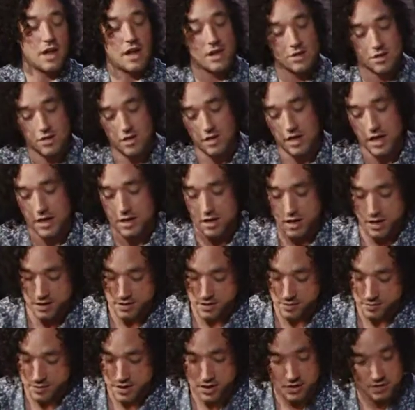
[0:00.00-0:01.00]
actually that
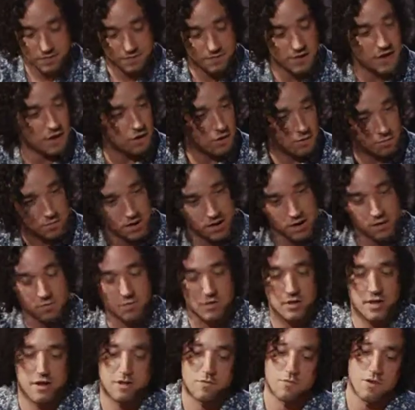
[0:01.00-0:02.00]
night some kids followed me out
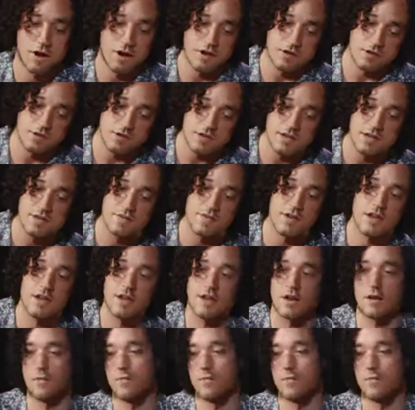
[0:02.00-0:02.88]
and were like, why are you leaving?